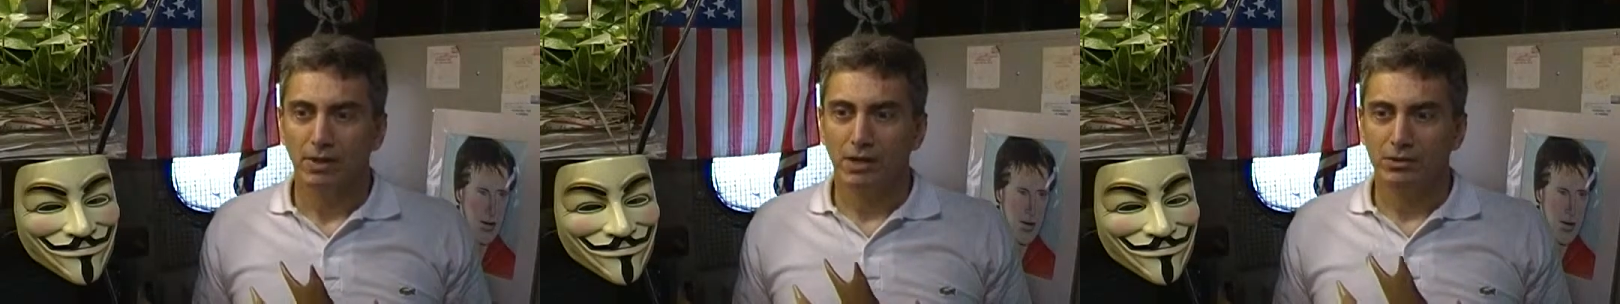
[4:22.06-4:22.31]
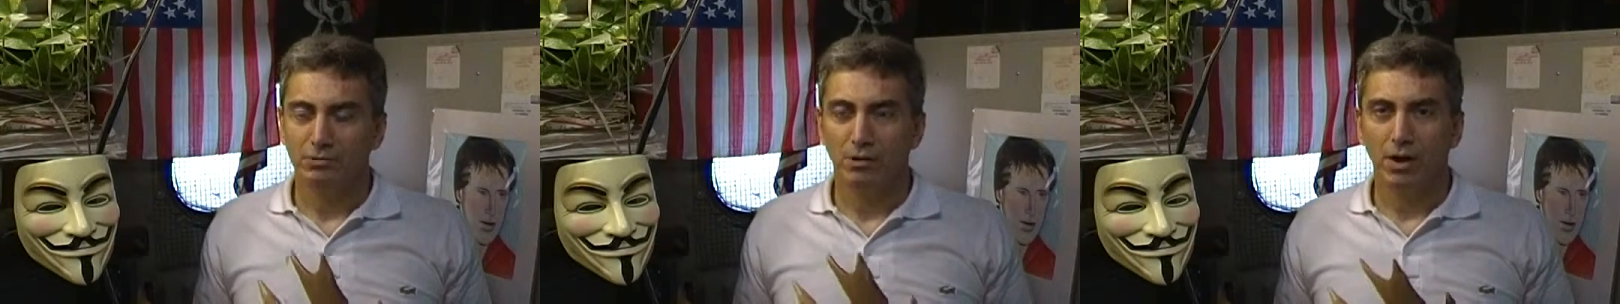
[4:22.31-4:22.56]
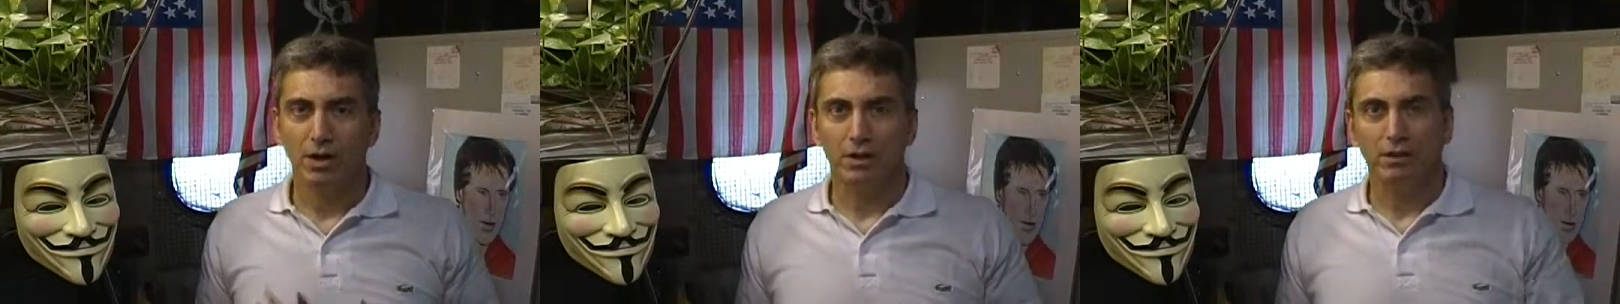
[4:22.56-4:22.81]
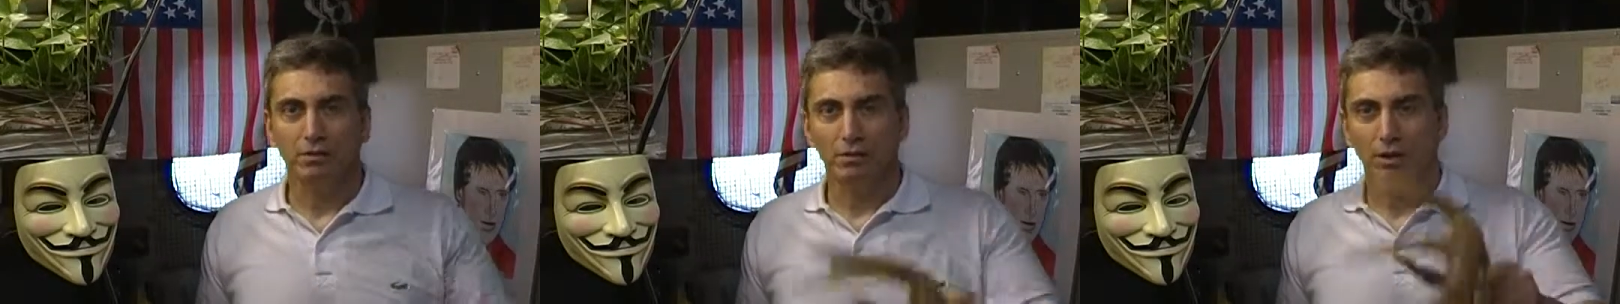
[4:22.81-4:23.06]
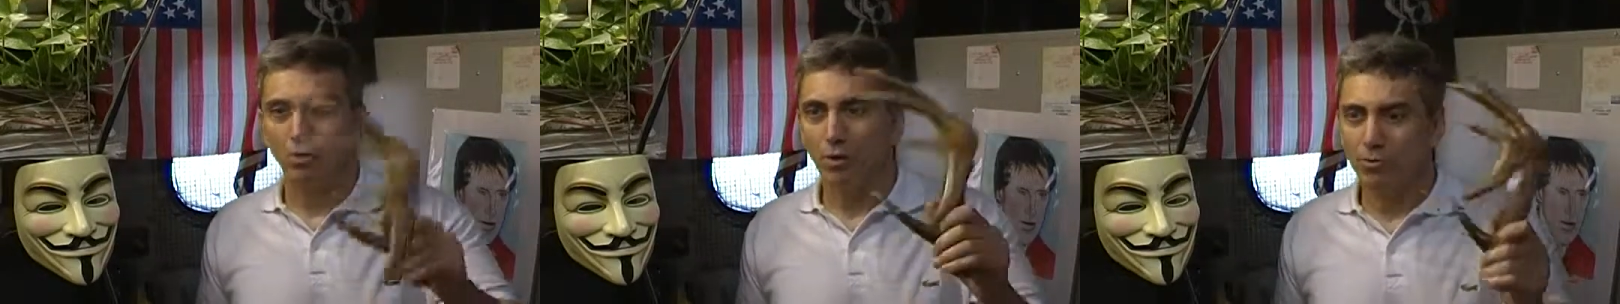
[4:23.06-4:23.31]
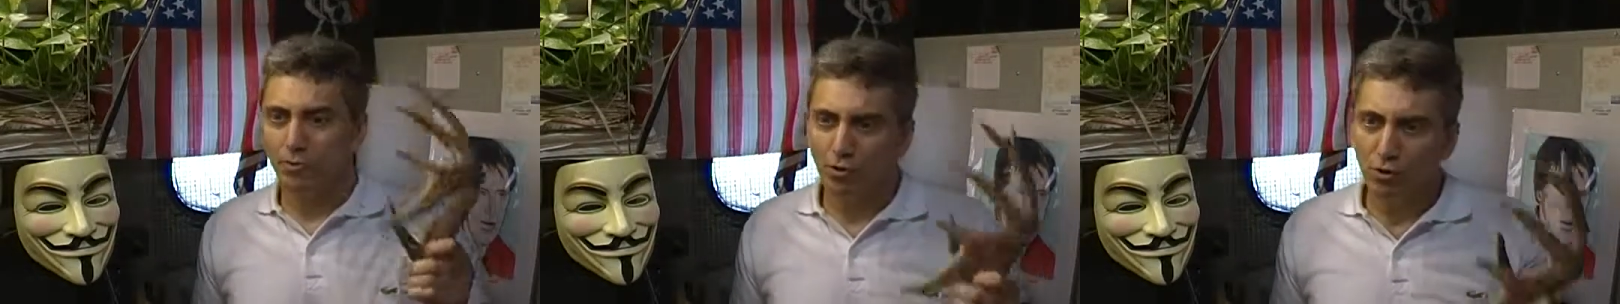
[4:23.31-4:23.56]
Speaker 1: That's right. They
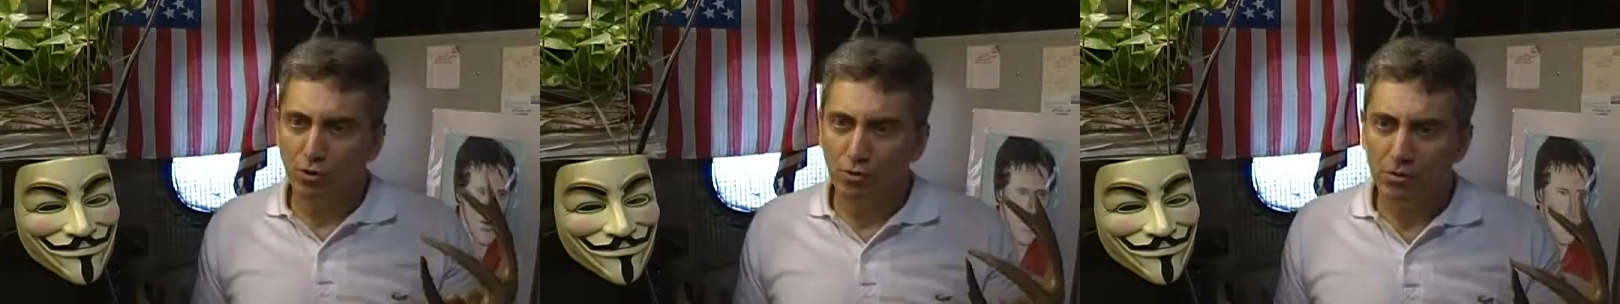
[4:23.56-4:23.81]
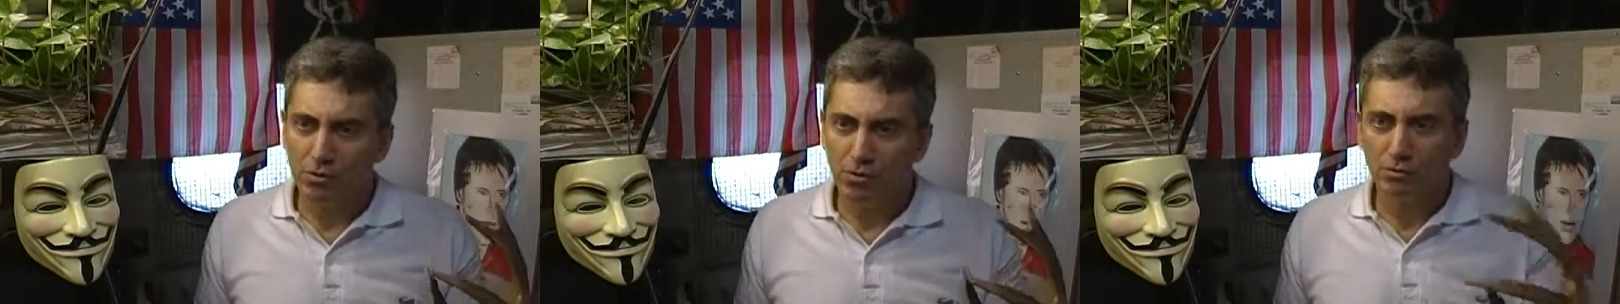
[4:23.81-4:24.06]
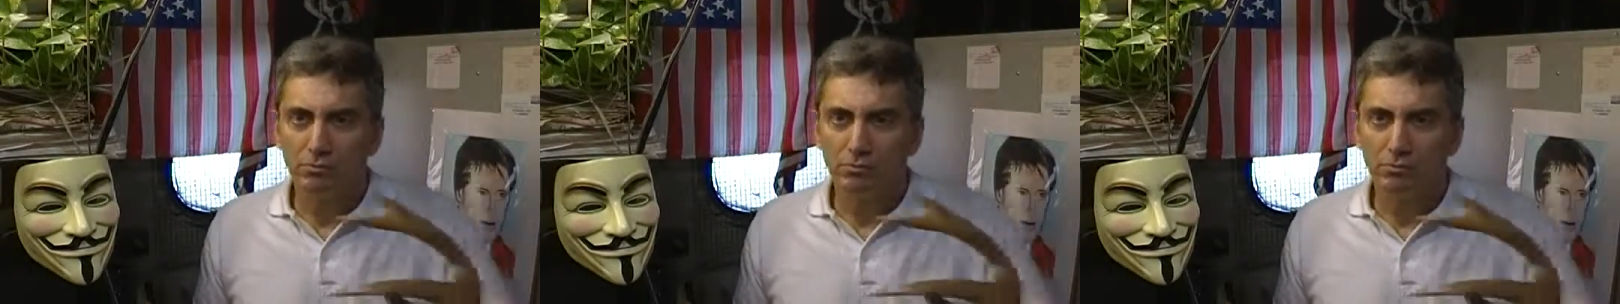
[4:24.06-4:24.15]
work for who?